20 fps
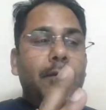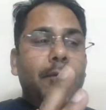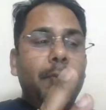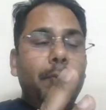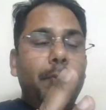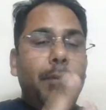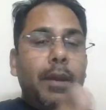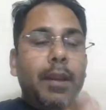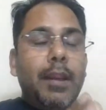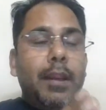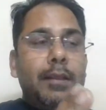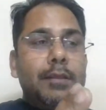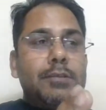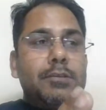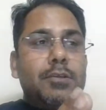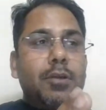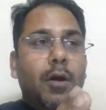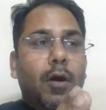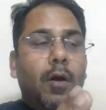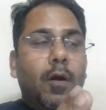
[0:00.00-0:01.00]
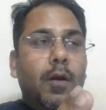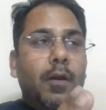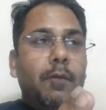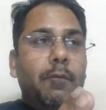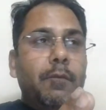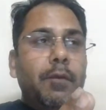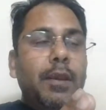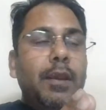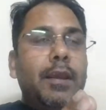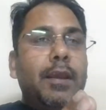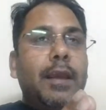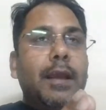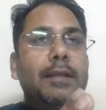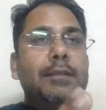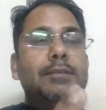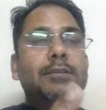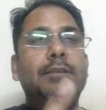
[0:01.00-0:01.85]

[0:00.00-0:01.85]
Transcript: balanced, or we can